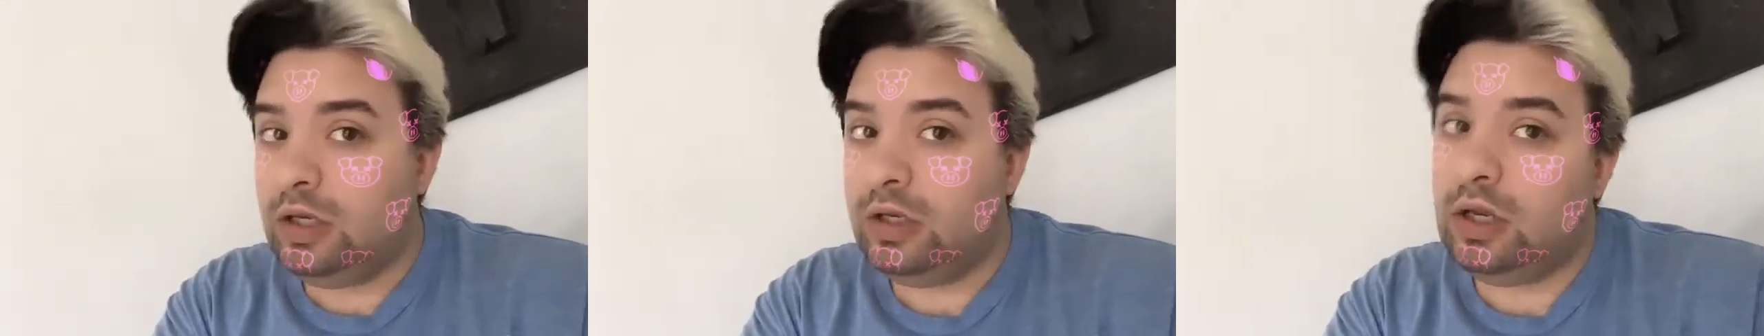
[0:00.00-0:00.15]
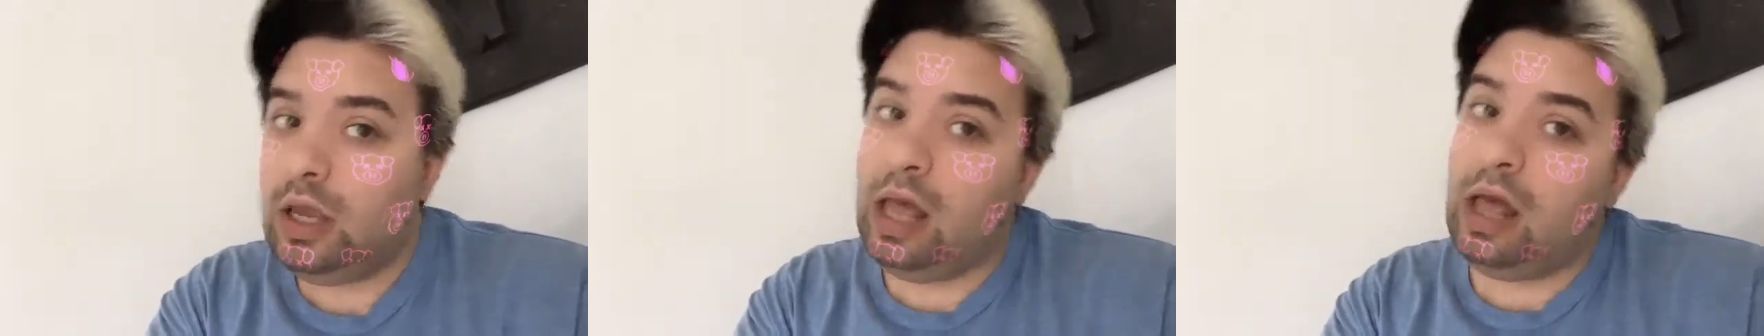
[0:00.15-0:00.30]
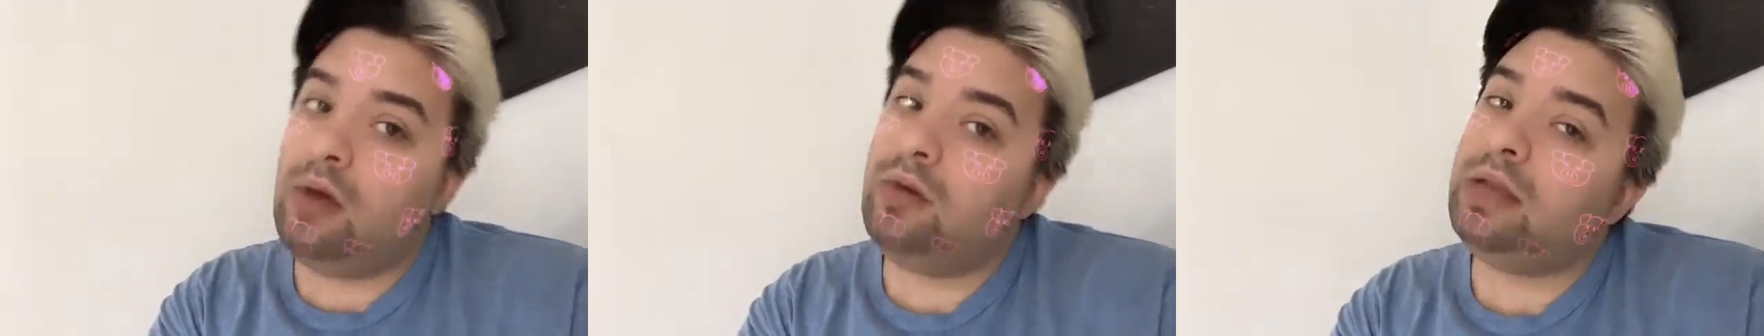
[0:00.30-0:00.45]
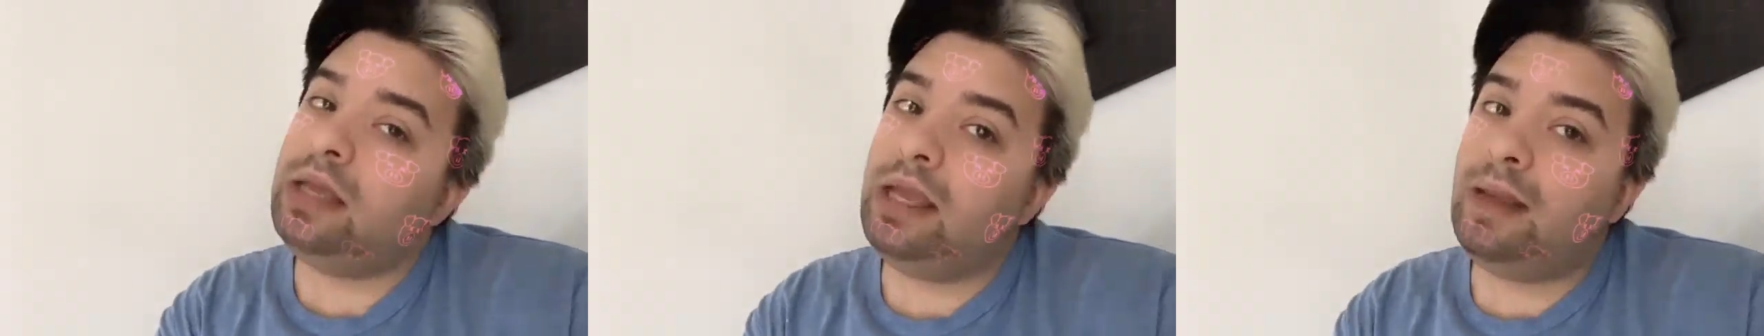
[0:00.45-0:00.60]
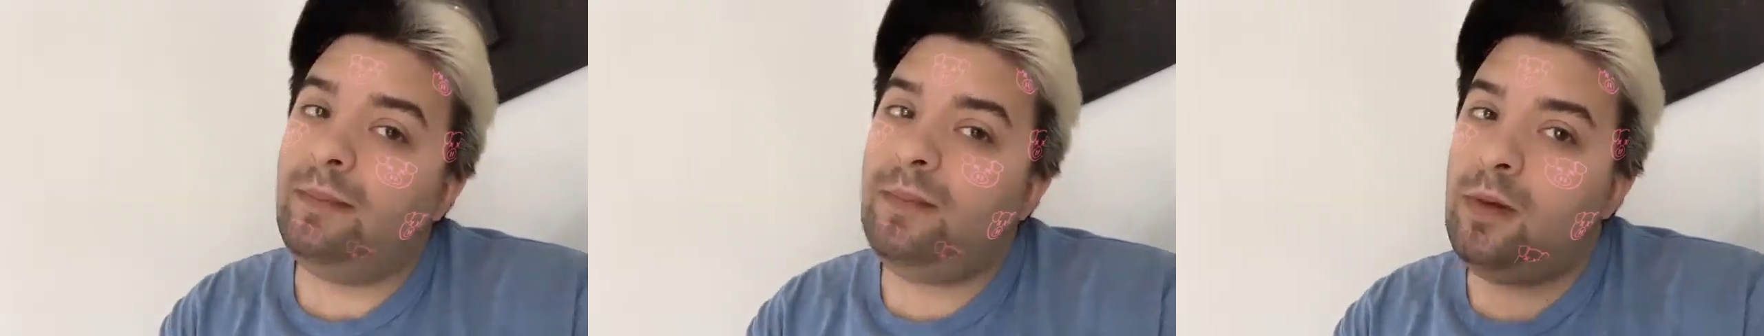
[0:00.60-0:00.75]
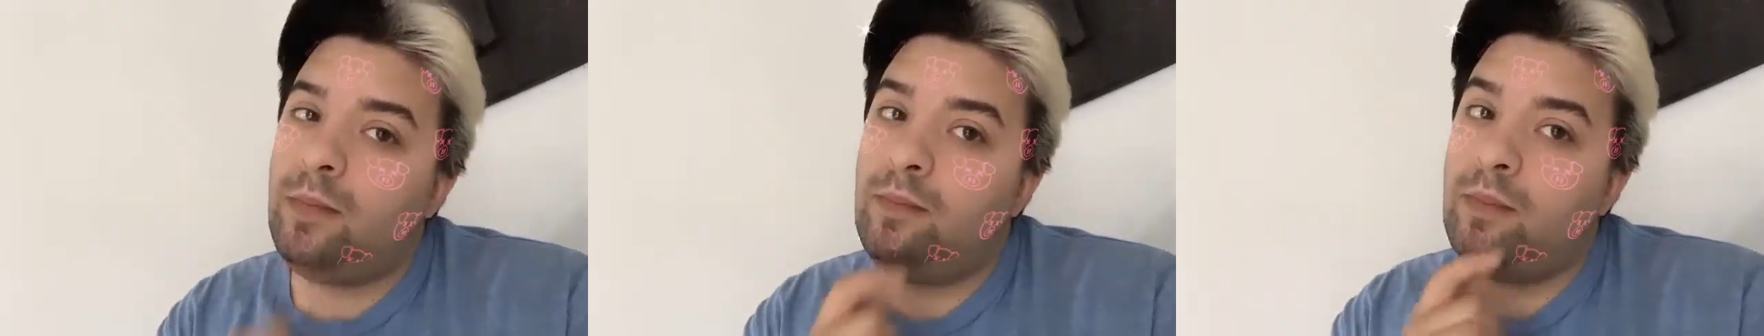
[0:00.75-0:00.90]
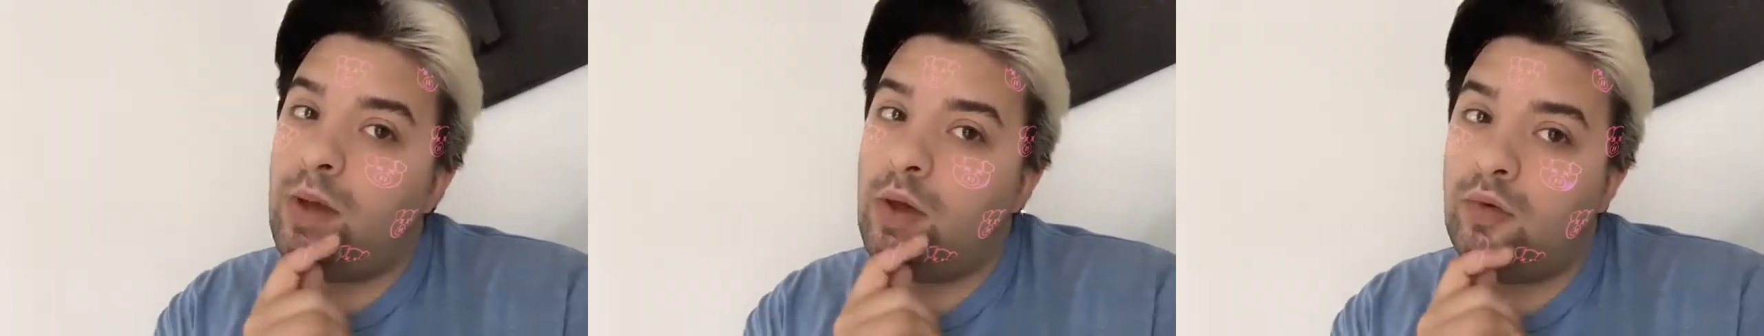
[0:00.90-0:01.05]
I'll keep you
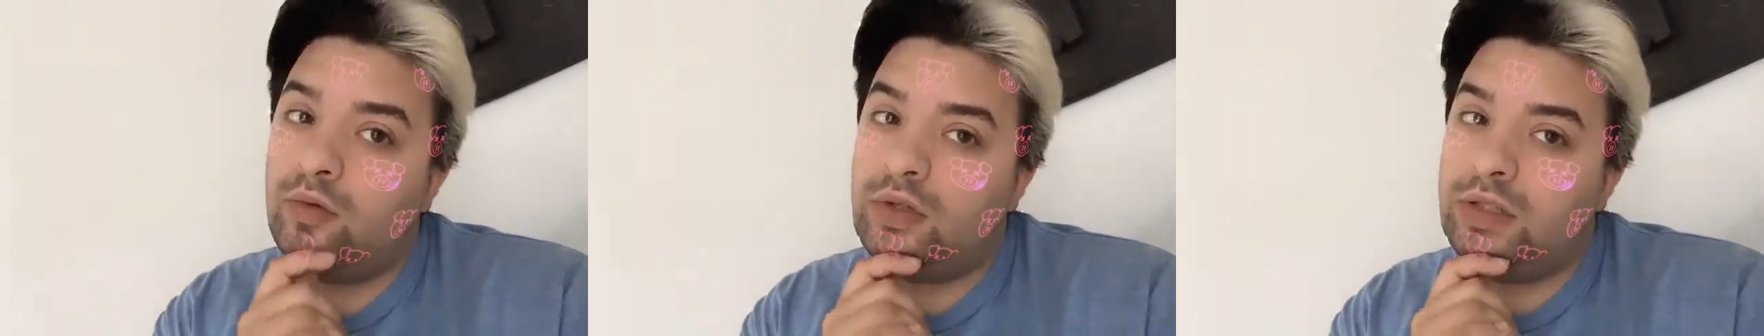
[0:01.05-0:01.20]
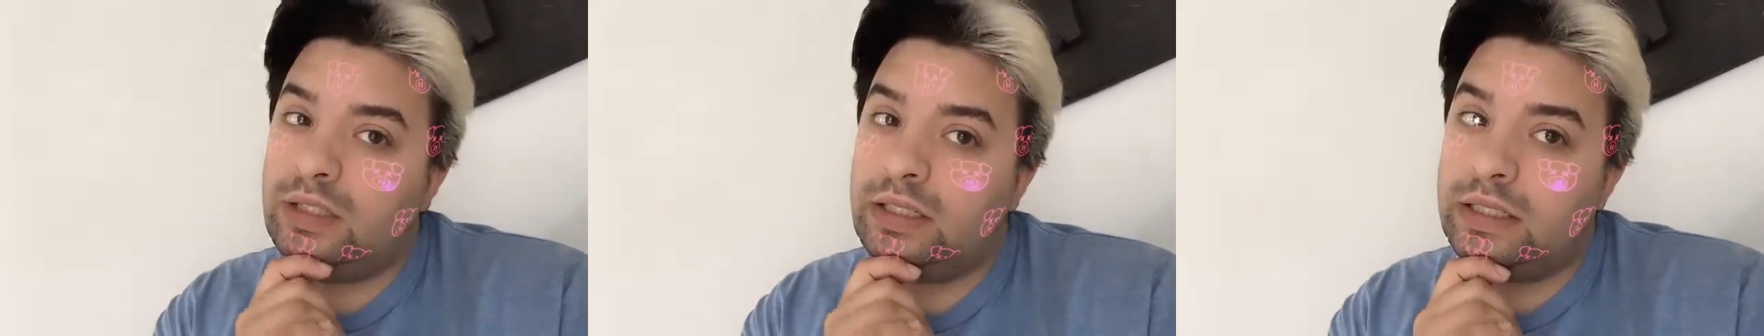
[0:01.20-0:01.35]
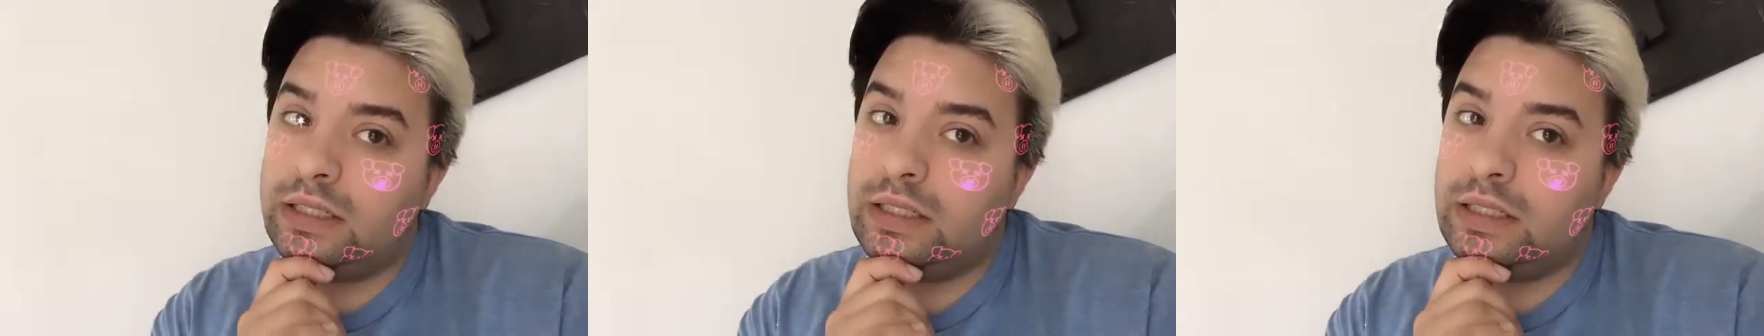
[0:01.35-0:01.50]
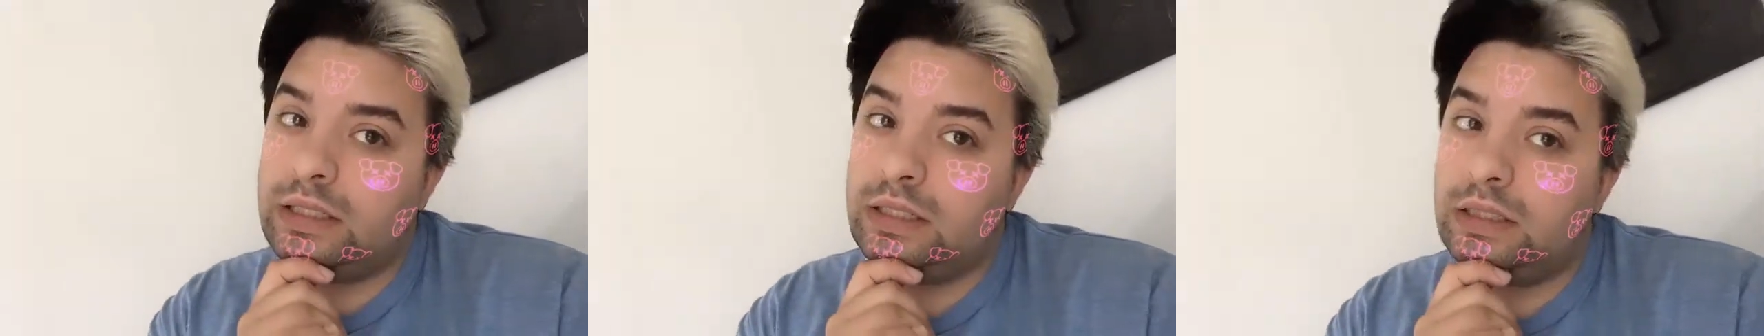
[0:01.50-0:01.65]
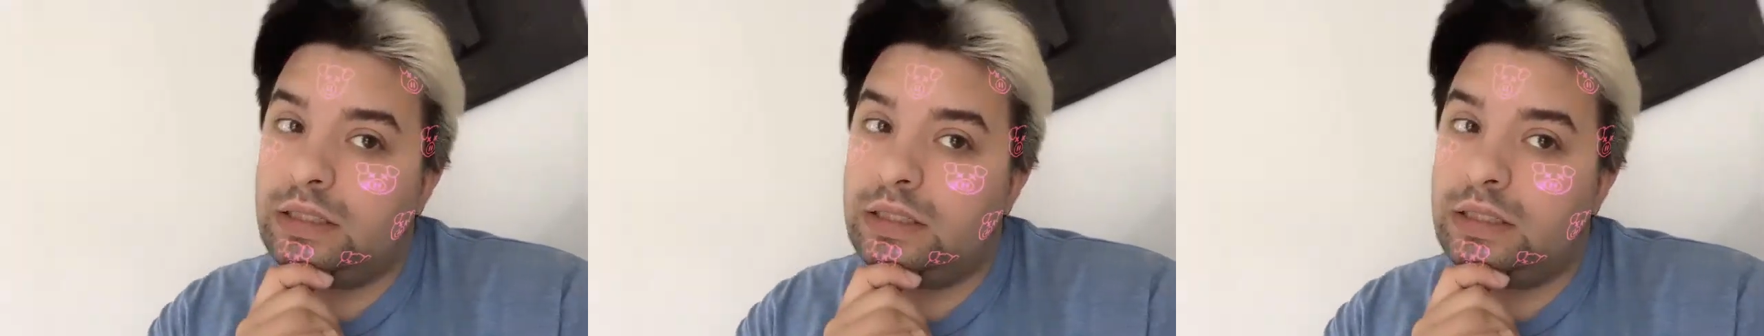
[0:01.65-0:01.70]
posted.